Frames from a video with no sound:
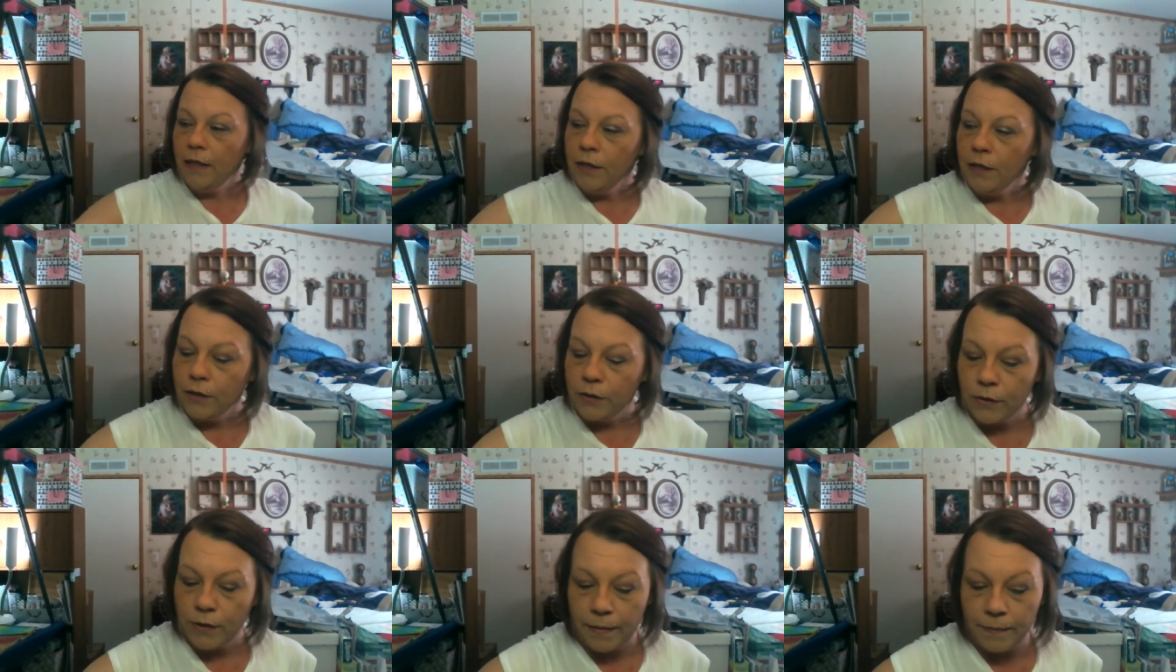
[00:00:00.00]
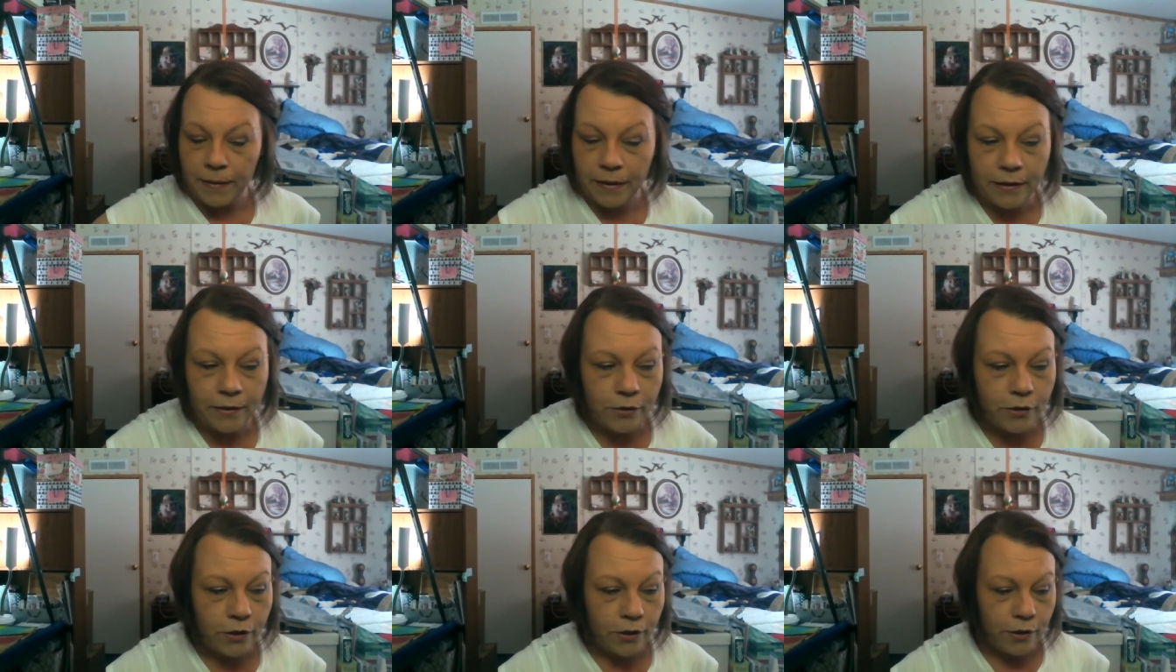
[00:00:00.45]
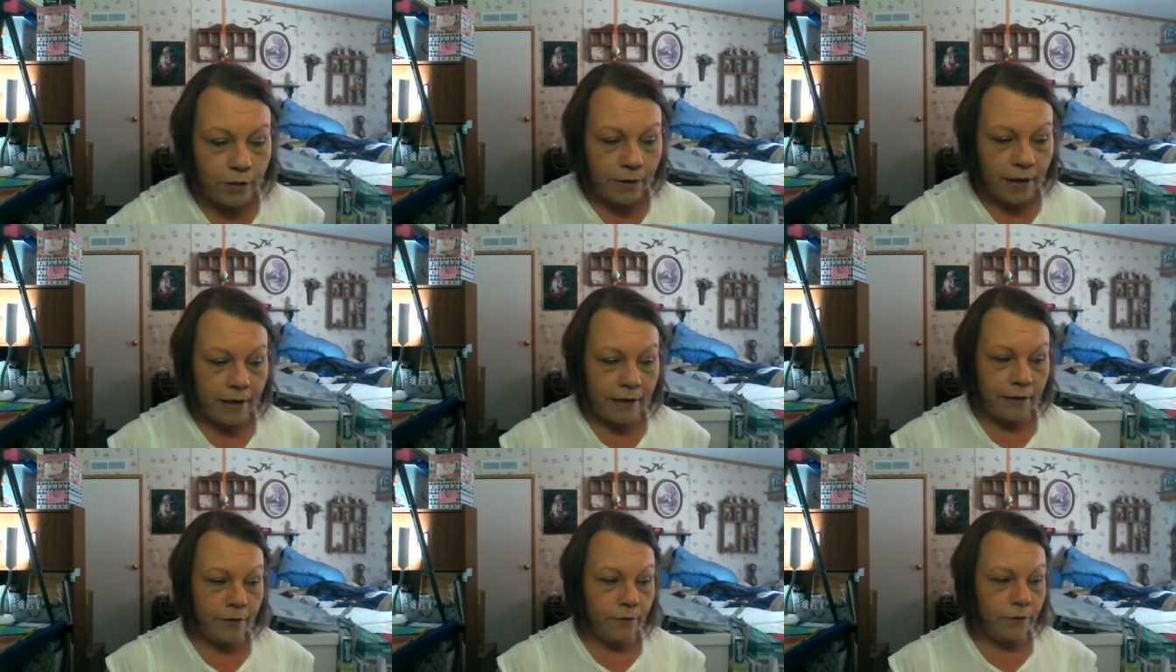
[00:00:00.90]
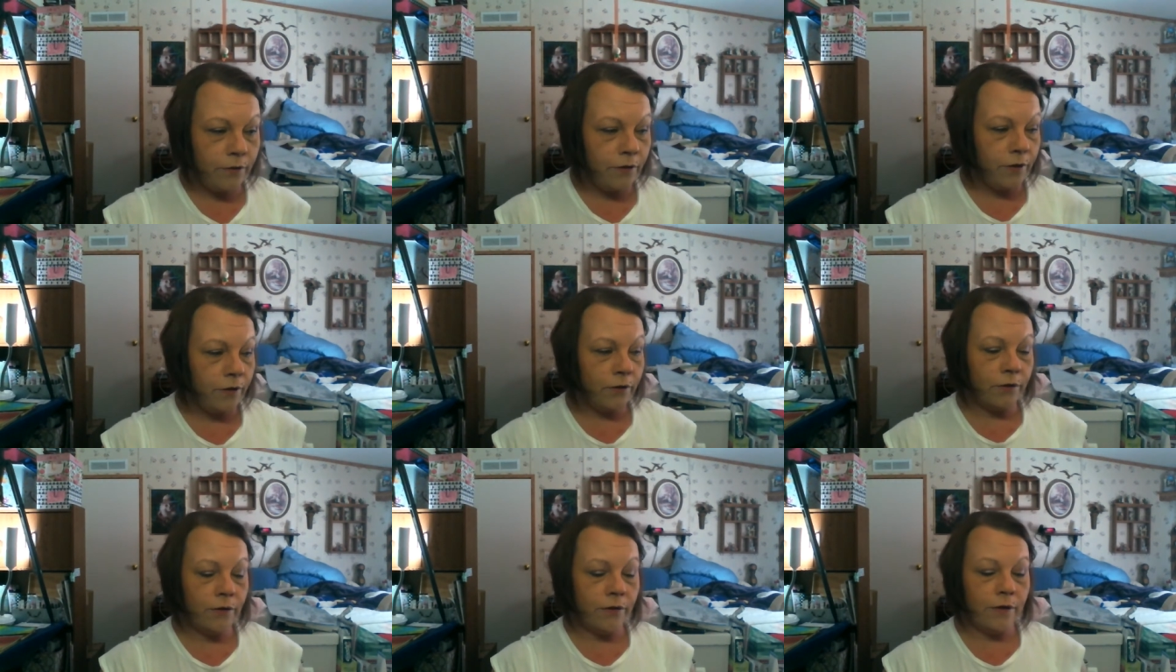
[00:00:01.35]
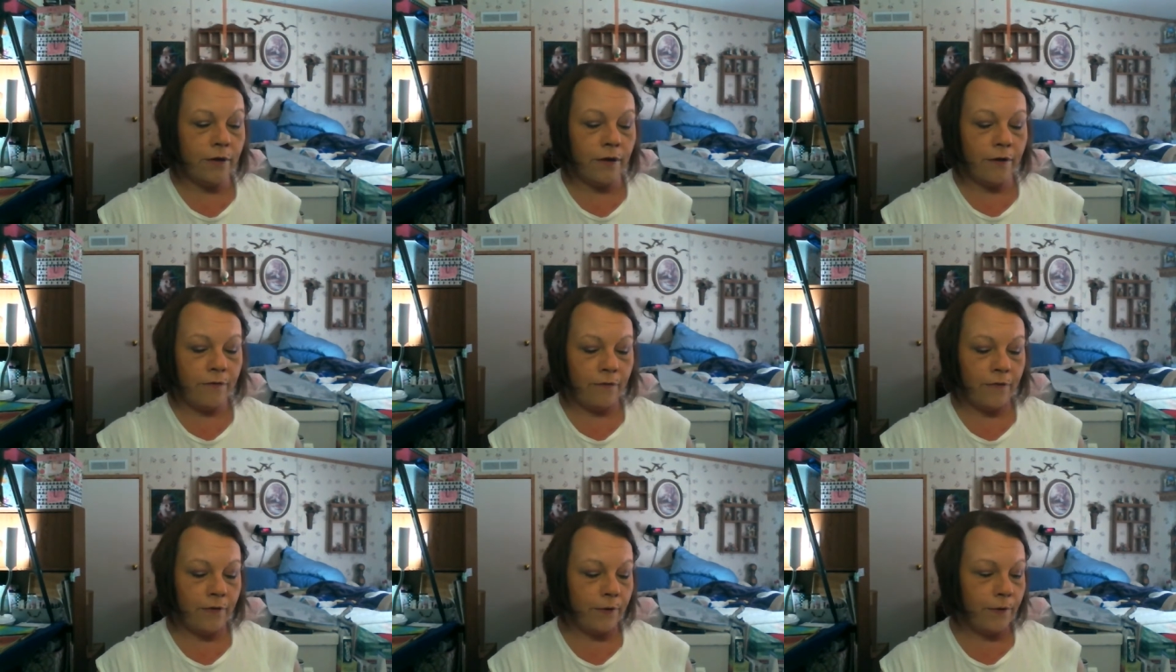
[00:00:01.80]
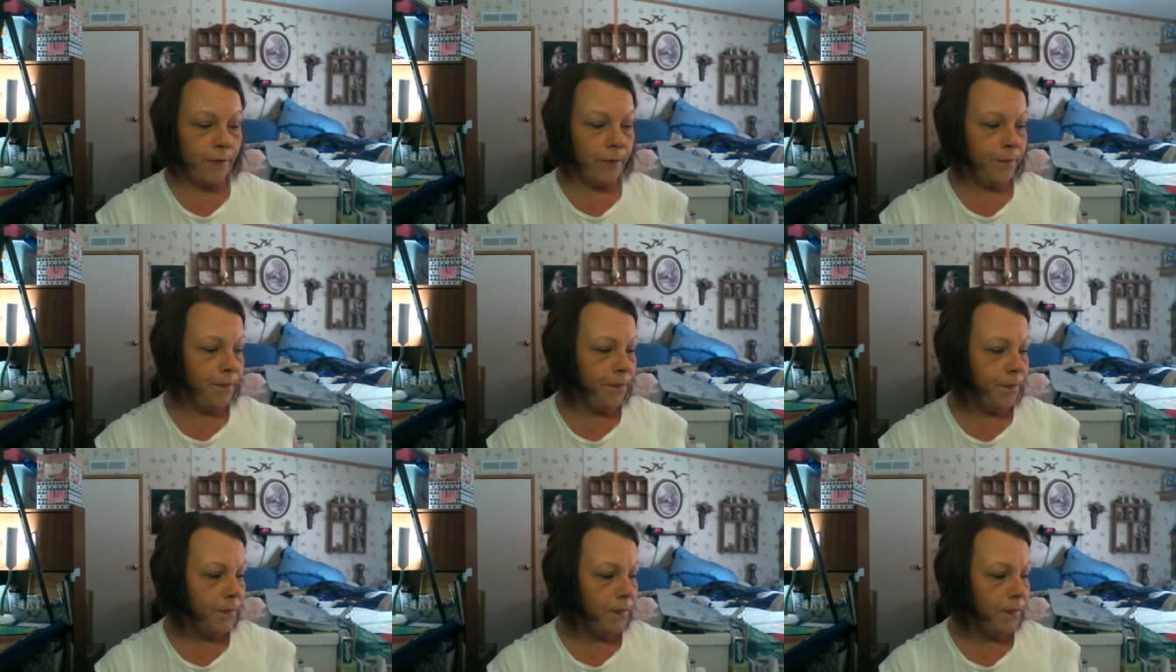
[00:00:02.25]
So I'm going to show you how to use the Duralar film